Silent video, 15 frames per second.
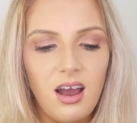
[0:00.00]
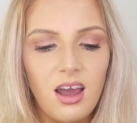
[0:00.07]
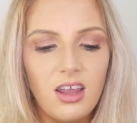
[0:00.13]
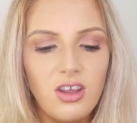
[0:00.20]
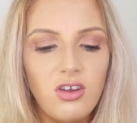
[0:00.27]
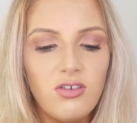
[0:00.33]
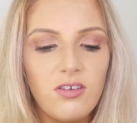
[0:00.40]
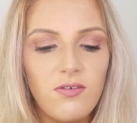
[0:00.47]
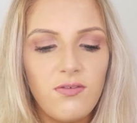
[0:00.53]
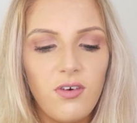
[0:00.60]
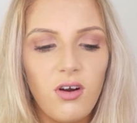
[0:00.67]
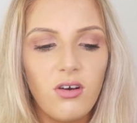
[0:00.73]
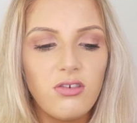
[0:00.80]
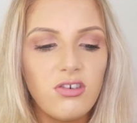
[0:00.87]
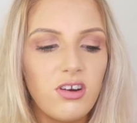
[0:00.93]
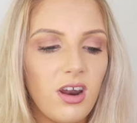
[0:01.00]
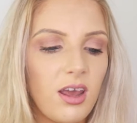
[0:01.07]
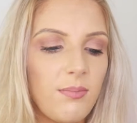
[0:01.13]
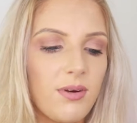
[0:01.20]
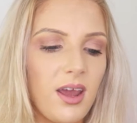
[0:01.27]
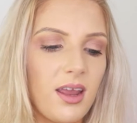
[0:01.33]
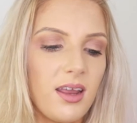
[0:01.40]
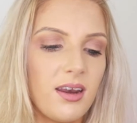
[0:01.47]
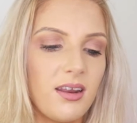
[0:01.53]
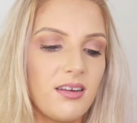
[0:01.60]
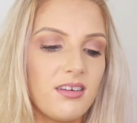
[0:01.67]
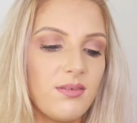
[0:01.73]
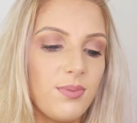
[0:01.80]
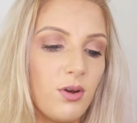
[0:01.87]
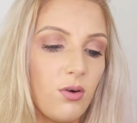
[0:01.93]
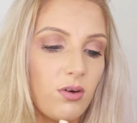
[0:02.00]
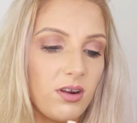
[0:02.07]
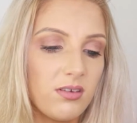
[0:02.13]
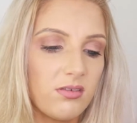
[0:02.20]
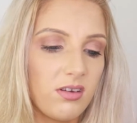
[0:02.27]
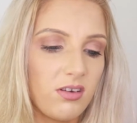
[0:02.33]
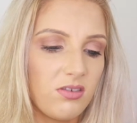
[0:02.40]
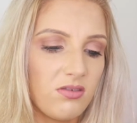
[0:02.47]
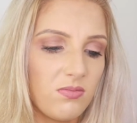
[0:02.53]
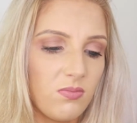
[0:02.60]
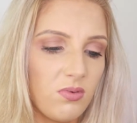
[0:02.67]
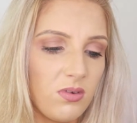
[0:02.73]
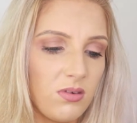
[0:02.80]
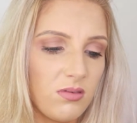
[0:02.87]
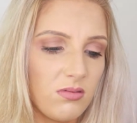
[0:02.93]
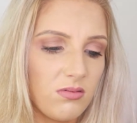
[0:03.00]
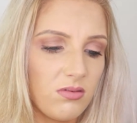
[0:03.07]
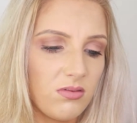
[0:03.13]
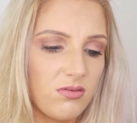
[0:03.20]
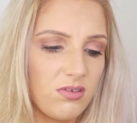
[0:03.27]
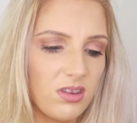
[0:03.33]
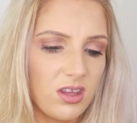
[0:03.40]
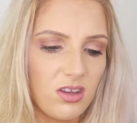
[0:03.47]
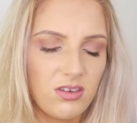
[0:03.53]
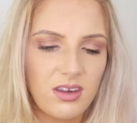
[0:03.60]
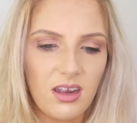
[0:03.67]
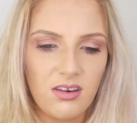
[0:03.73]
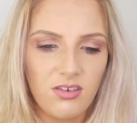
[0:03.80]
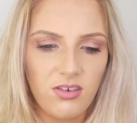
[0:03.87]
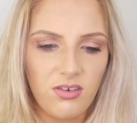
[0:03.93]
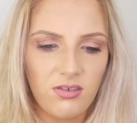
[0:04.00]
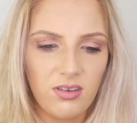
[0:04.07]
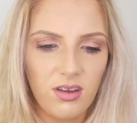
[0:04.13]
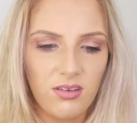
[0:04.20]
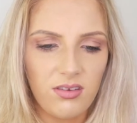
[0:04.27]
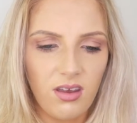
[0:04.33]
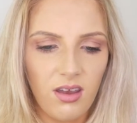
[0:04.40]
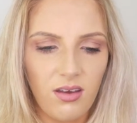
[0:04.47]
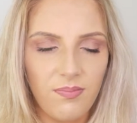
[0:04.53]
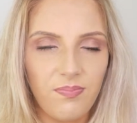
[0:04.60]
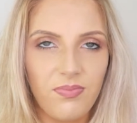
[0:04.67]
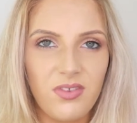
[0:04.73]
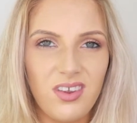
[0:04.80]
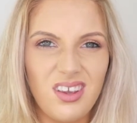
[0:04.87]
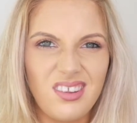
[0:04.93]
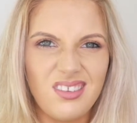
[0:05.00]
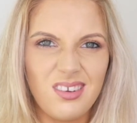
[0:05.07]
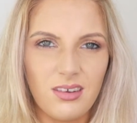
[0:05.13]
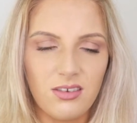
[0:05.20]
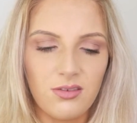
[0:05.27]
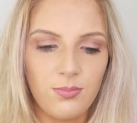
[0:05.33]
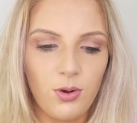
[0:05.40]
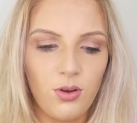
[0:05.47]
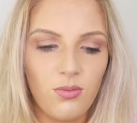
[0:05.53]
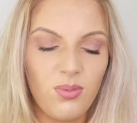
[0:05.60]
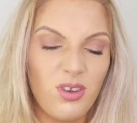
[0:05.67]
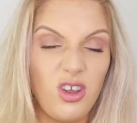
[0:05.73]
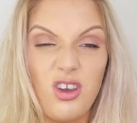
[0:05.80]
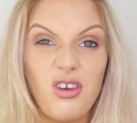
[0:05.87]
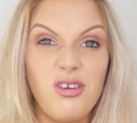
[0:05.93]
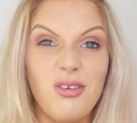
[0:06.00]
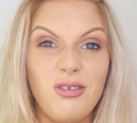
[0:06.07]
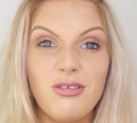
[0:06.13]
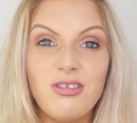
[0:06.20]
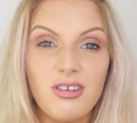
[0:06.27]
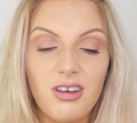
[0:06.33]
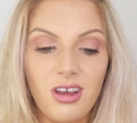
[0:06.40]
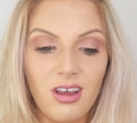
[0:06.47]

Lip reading: I use it for under eye brightening, to be honest. I wouldn't really tend to use it as to conceal spot, but you could.